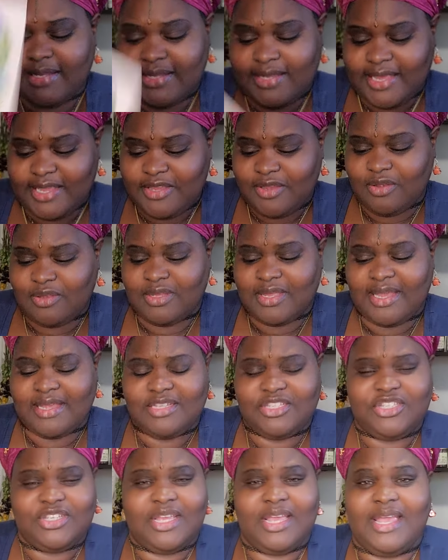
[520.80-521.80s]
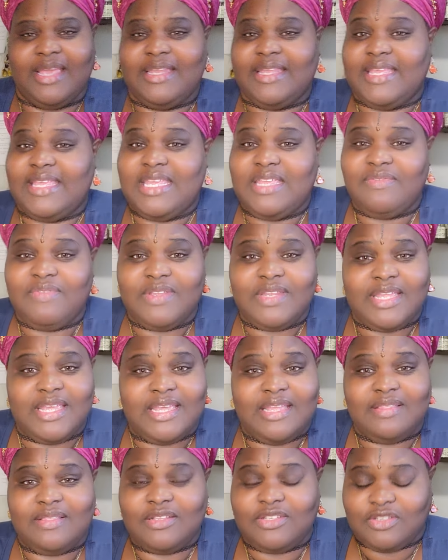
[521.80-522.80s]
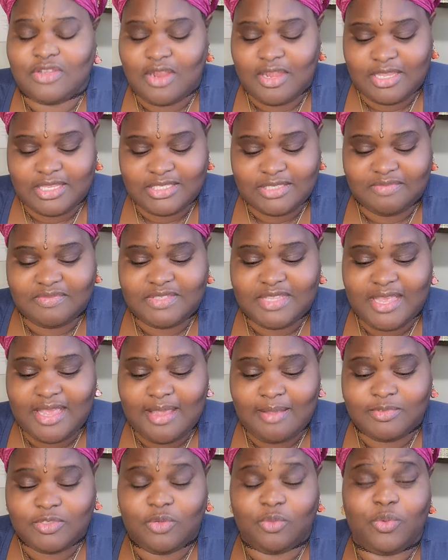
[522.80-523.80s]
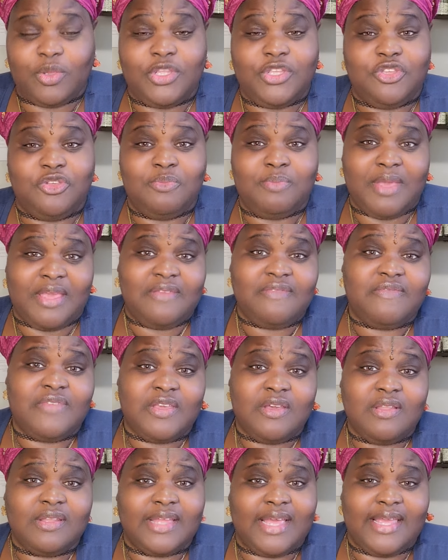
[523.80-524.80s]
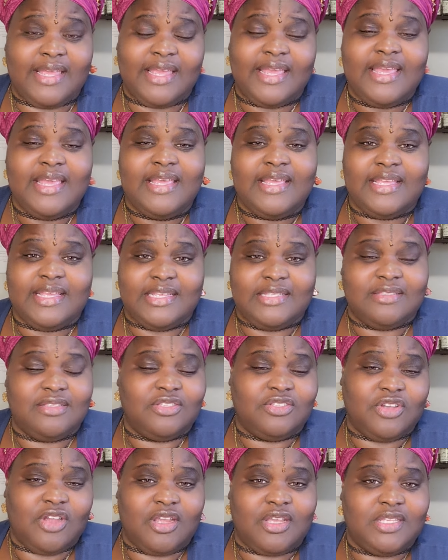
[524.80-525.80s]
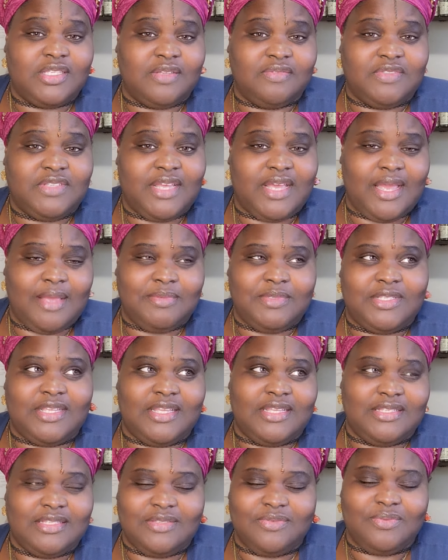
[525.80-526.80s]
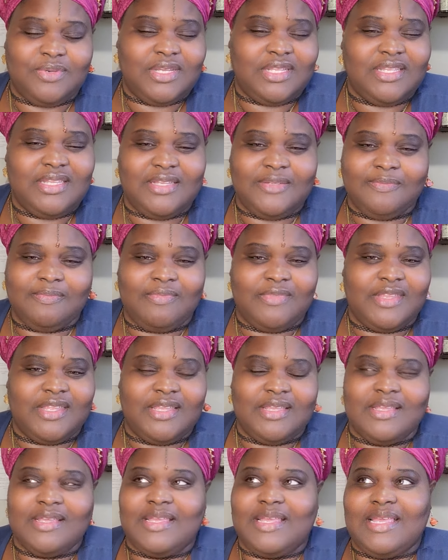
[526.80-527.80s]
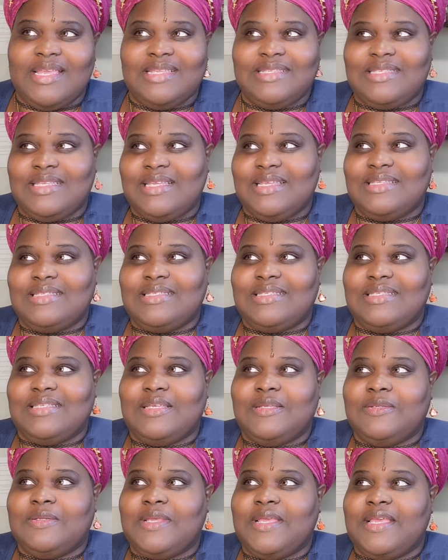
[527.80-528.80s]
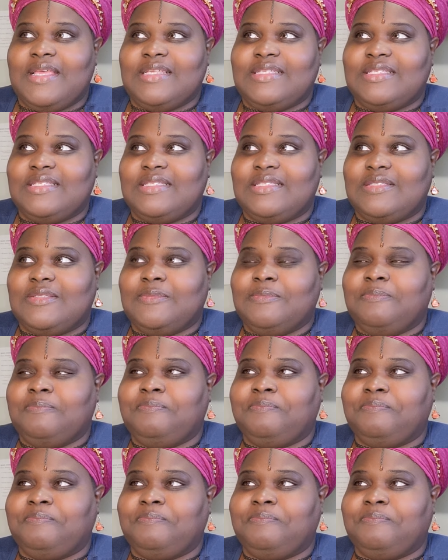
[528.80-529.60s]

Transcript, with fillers: Let your light shine even in the darkest of times or what you may feel like is the darkest of times because really it's, it's, it's,